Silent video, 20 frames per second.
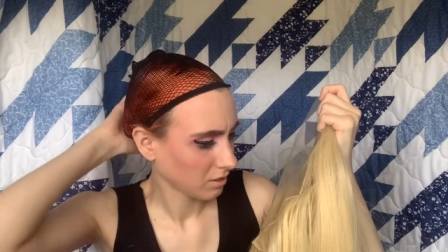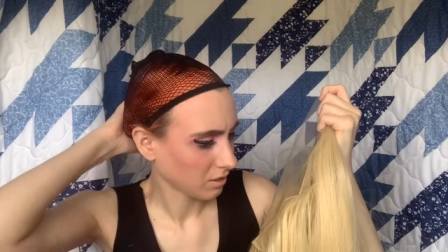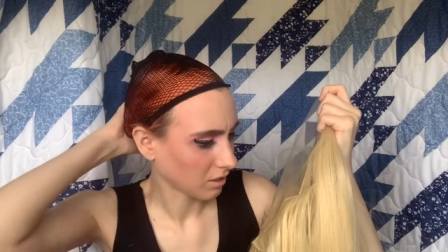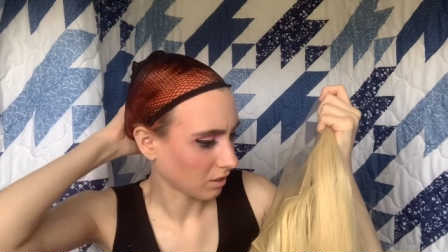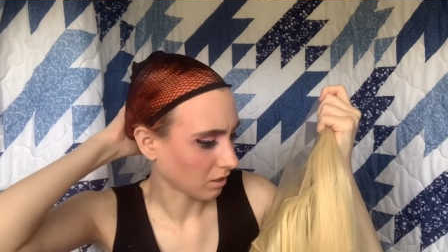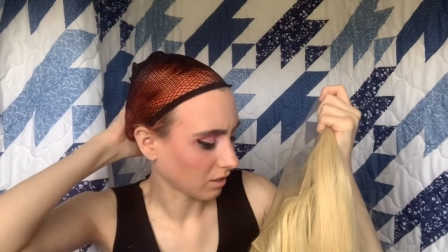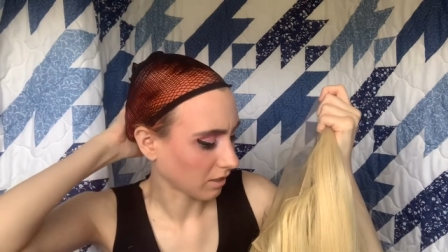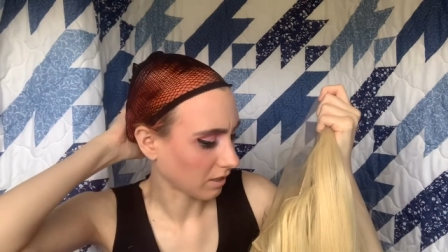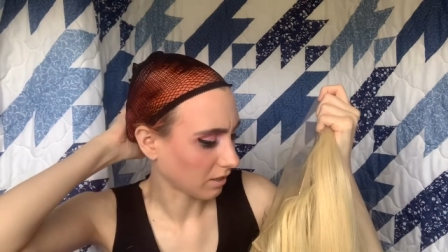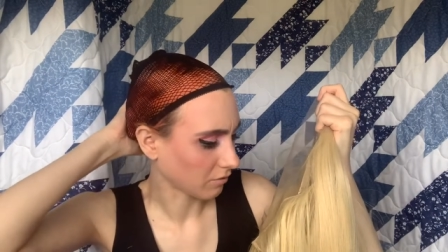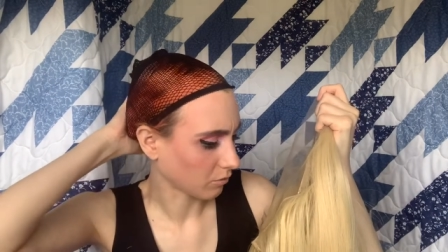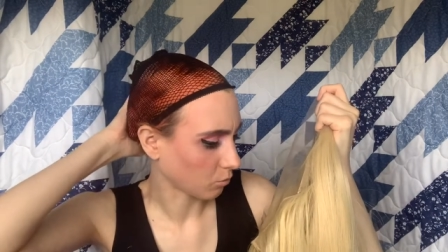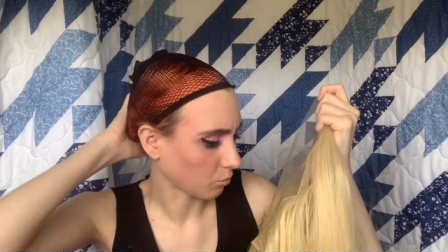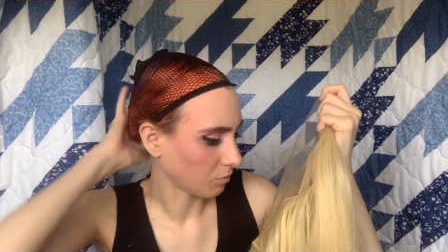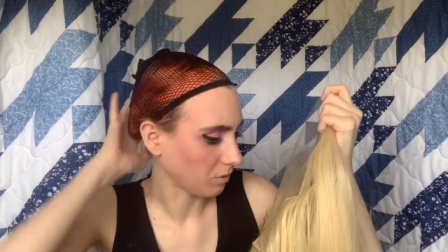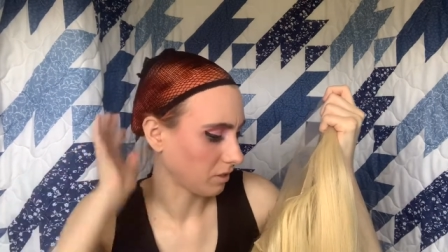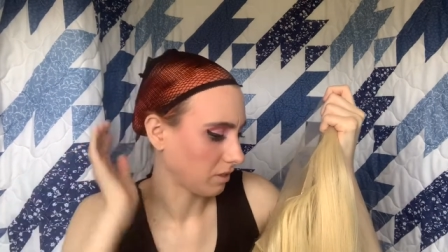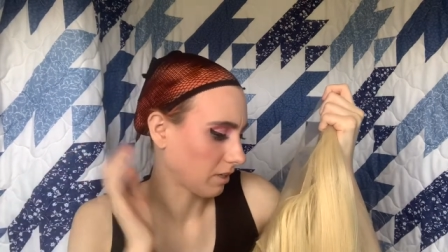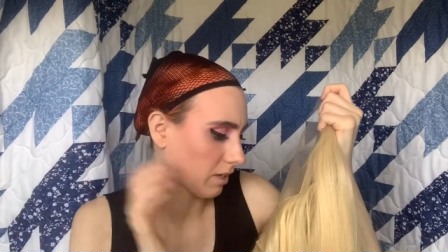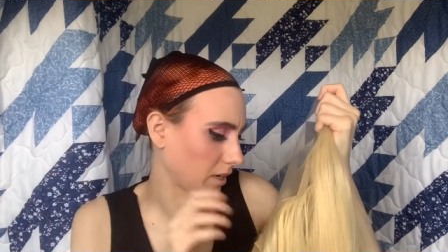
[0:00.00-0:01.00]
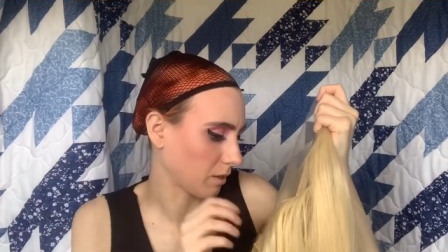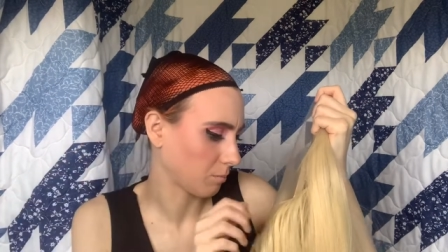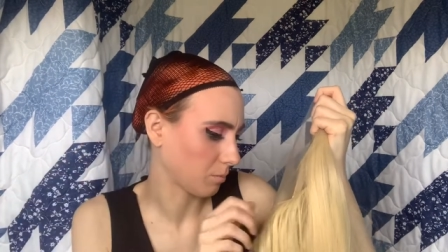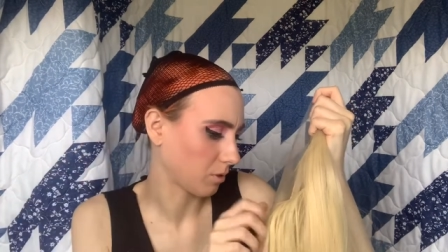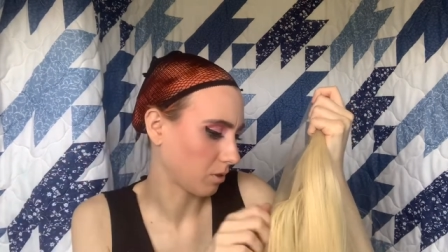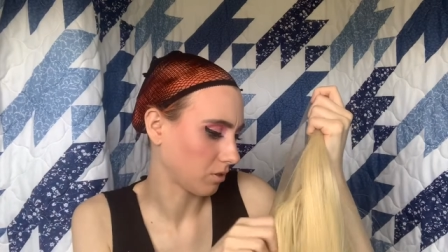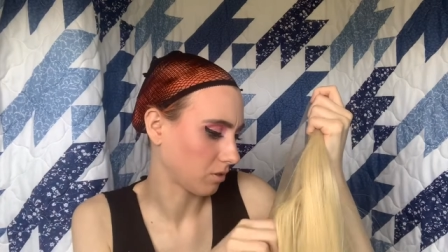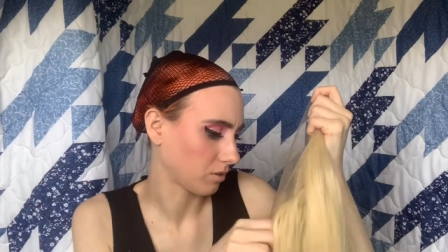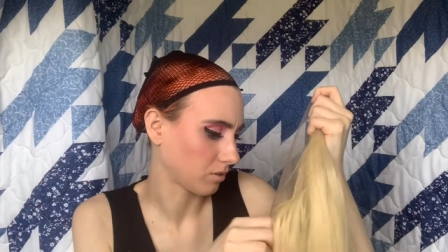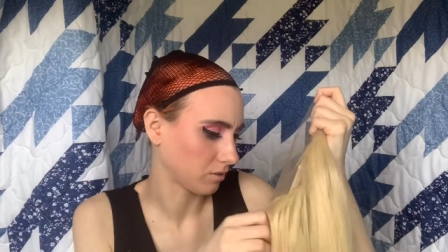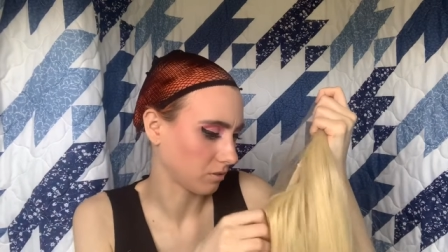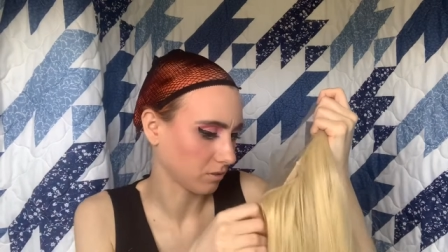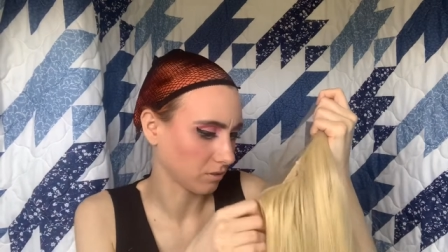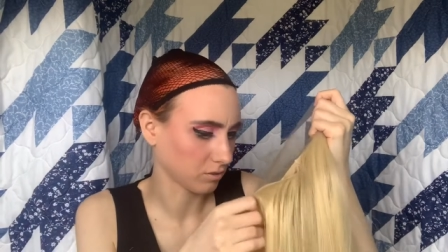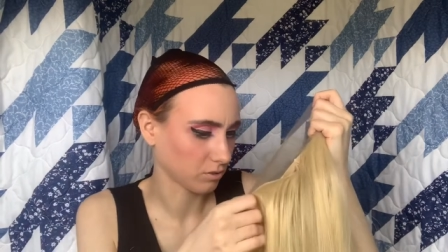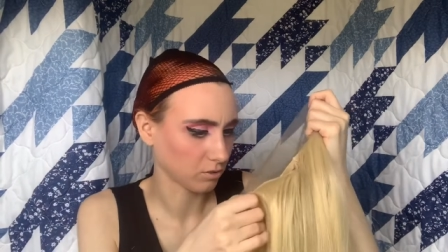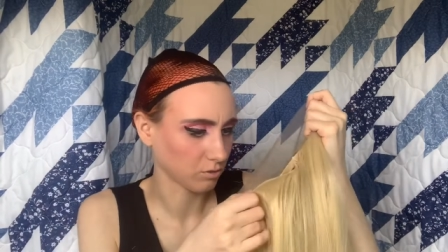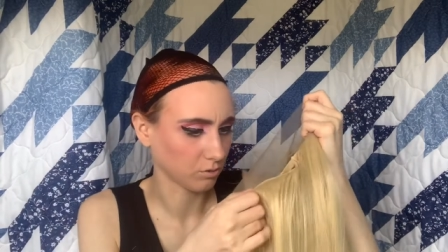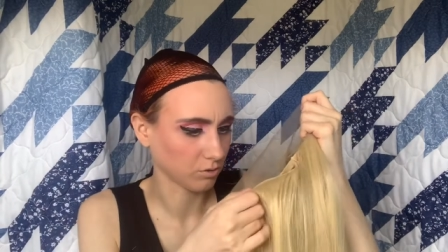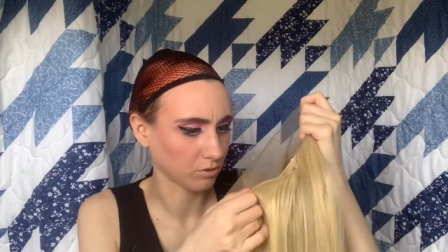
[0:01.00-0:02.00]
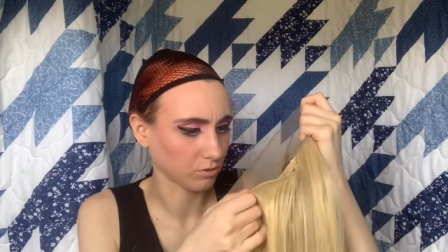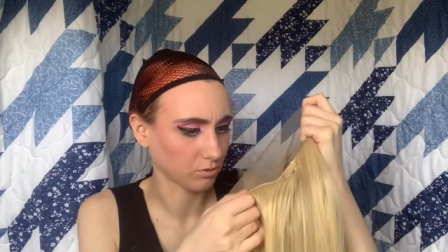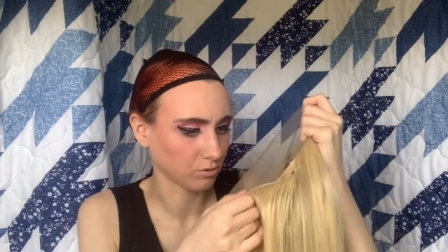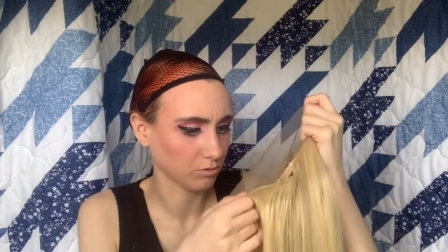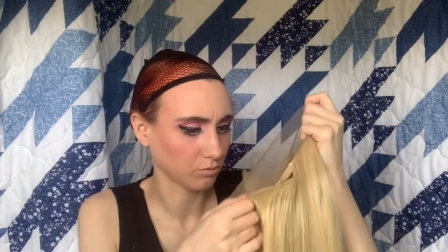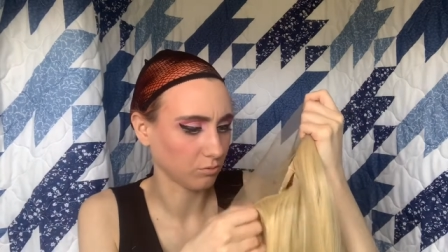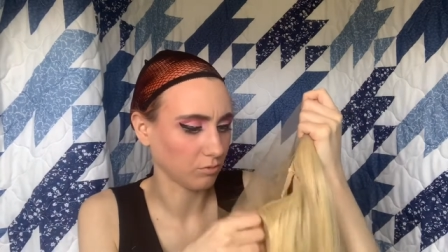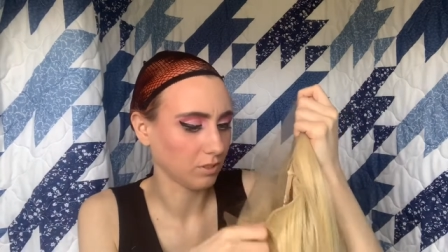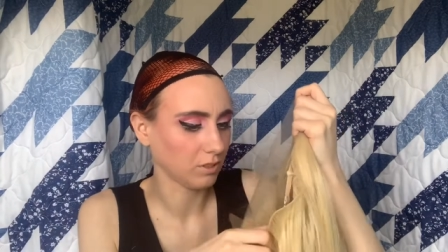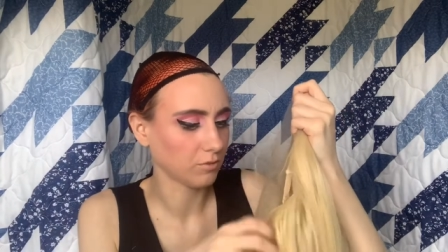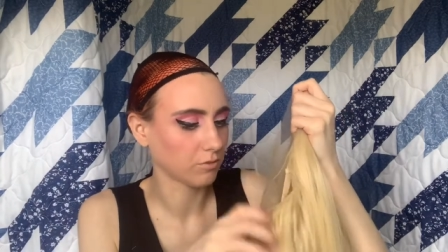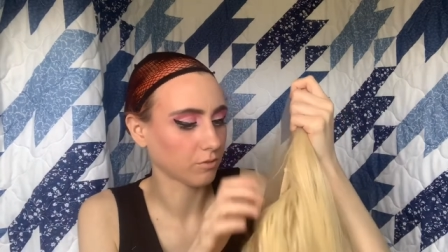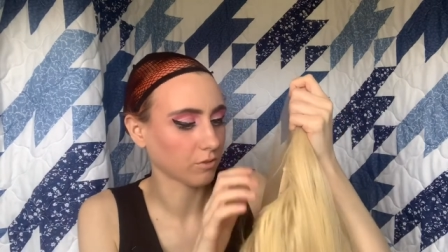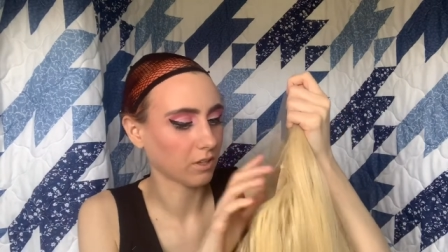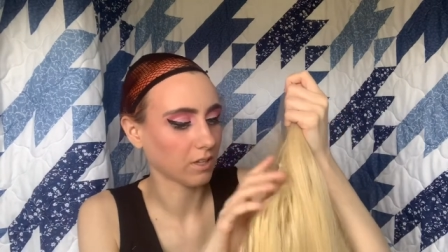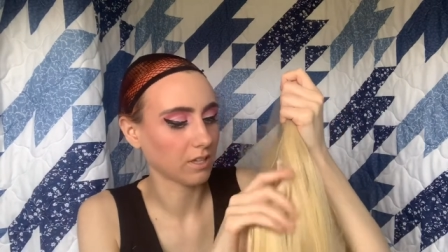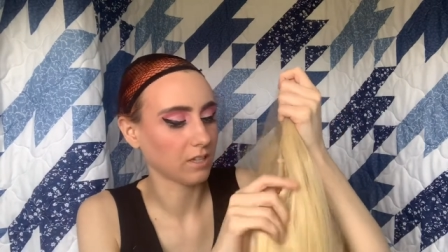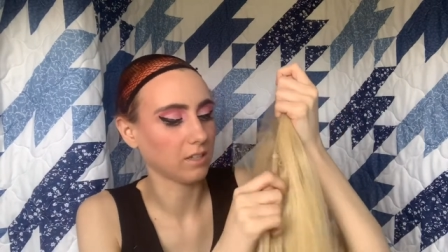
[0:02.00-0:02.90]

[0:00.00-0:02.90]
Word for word: I have a wig cap on, so there's no need for that.